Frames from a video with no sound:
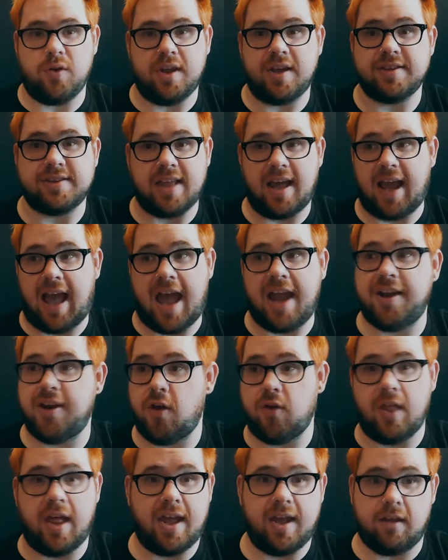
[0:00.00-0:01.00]
Because like I
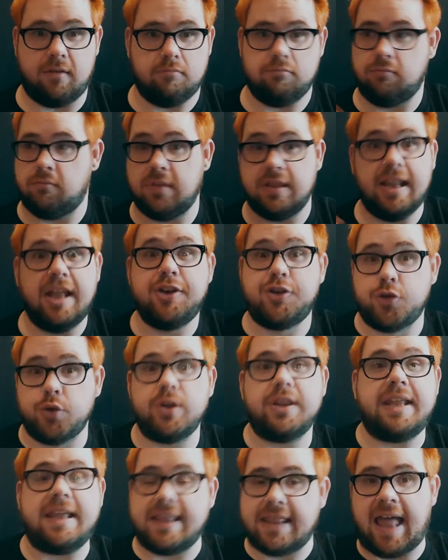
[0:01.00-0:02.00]
know like
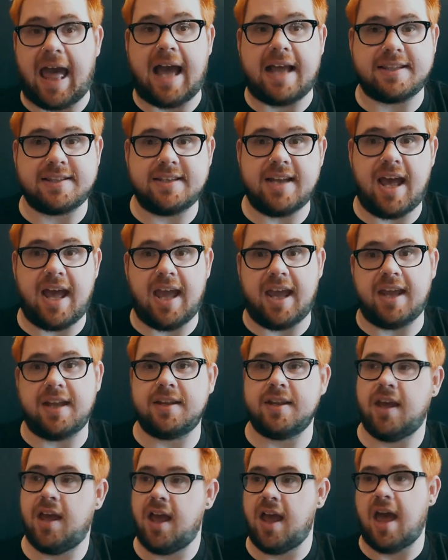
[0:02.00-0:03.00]
literally last
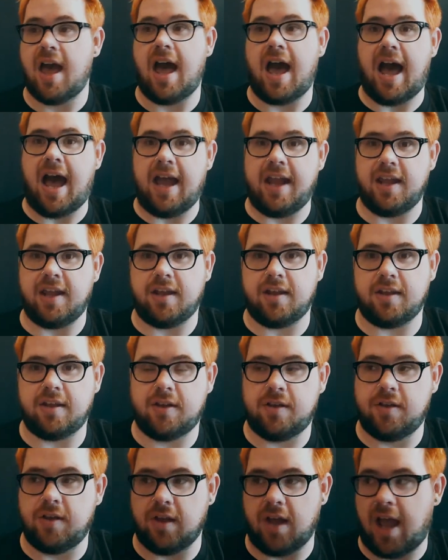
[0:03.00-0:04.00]
night, I,
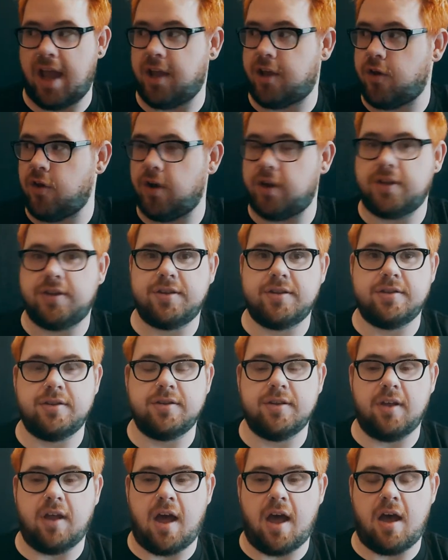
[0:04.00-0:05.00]
I cooked
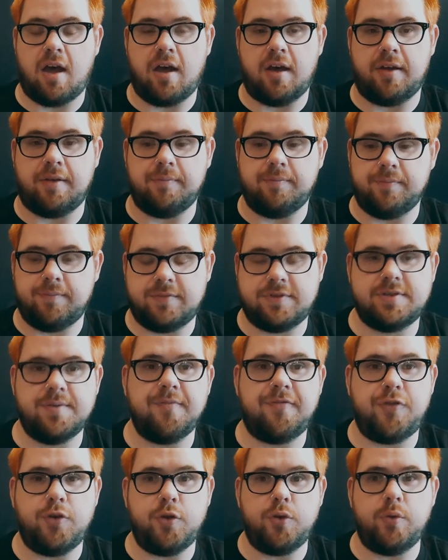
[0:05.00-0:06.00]
uh,
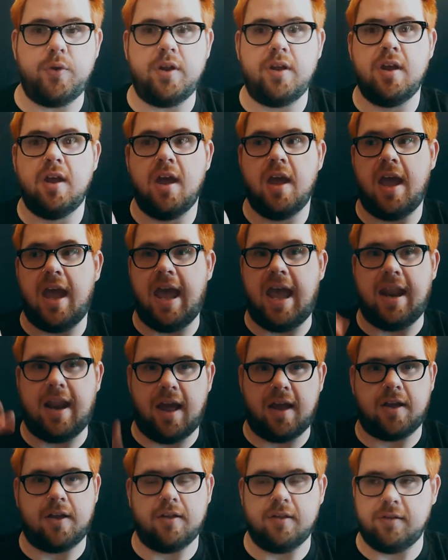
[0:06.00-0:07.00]
some food And
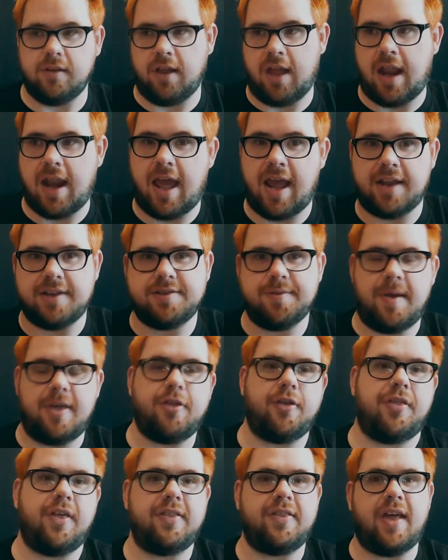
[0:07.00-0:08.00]
I and I had some
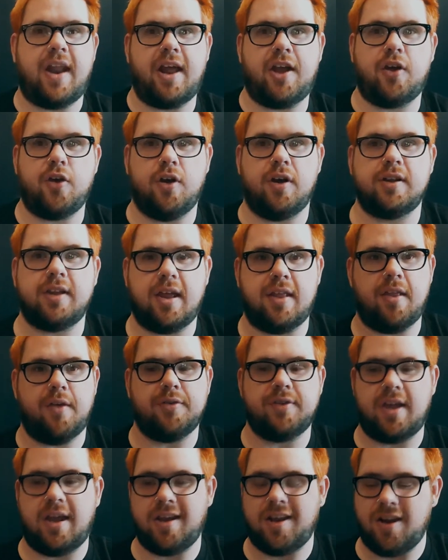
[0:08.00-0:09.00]
other thing that I cooked, and I
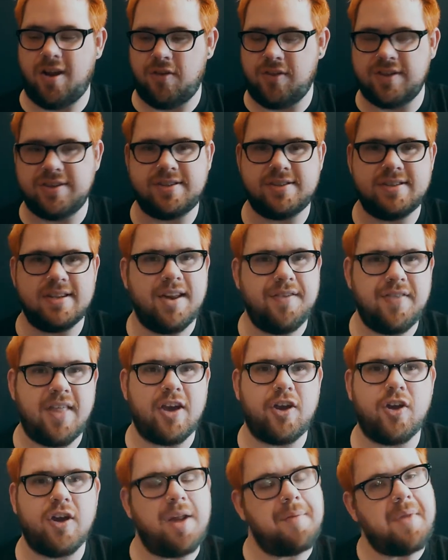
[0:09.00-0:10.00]
was like, you know, this isn't even
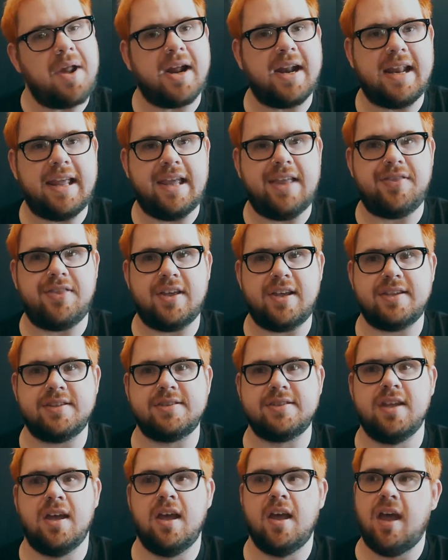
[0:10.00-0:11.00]
that good. I'm not going to eat
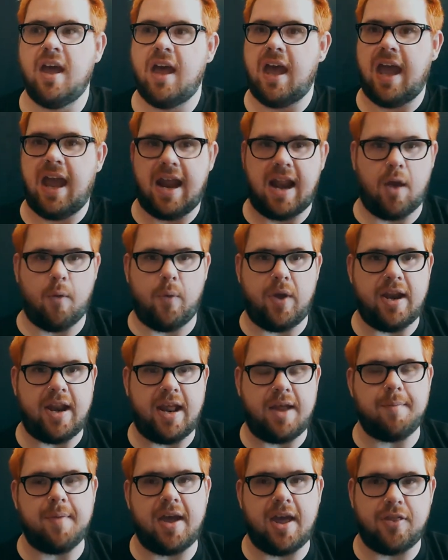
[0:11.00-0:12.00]
this. And I went and
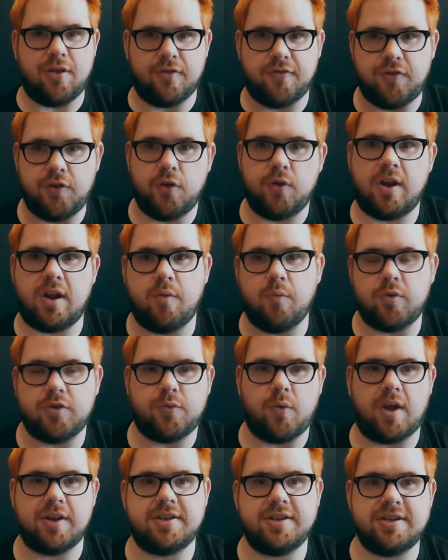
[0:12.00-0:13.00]
ate my other food and was
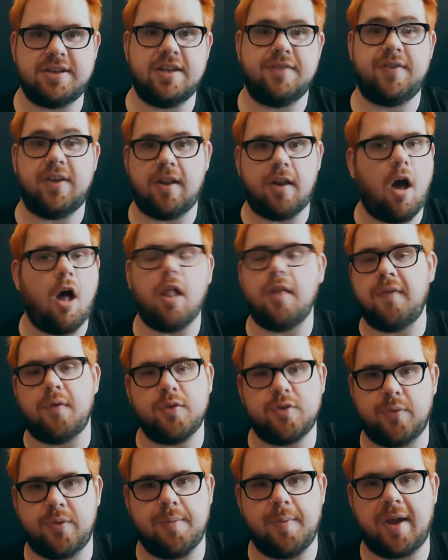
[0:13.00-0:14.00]
watching T V, and all of it
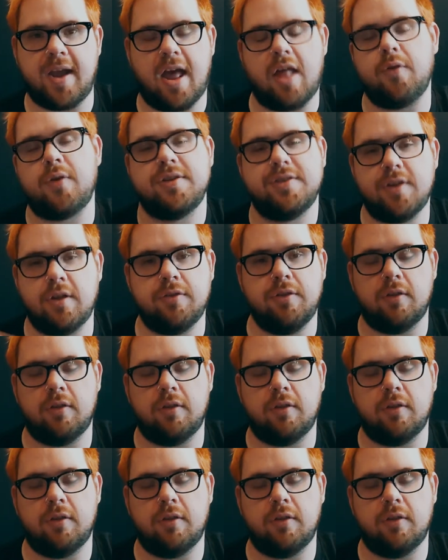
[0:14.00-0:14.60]
was within my calories.